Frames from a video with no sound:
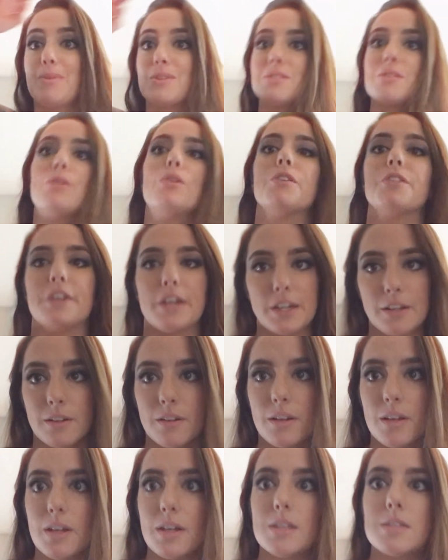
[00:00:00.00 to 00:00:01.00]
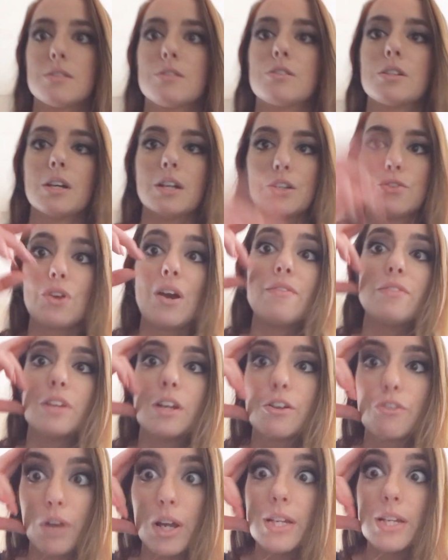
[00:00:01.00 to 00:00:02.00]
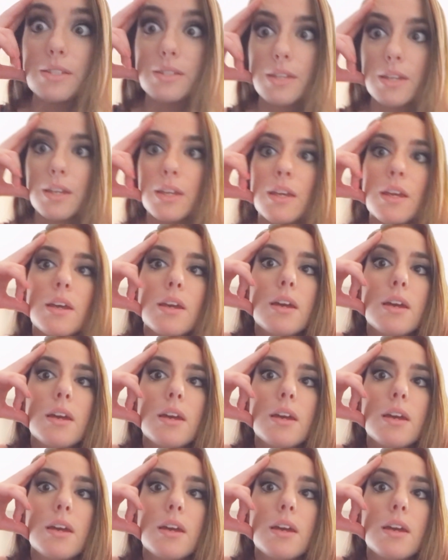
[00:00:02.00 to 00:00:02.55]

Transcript: It's a whole thing, and it's gonna drive you crazy.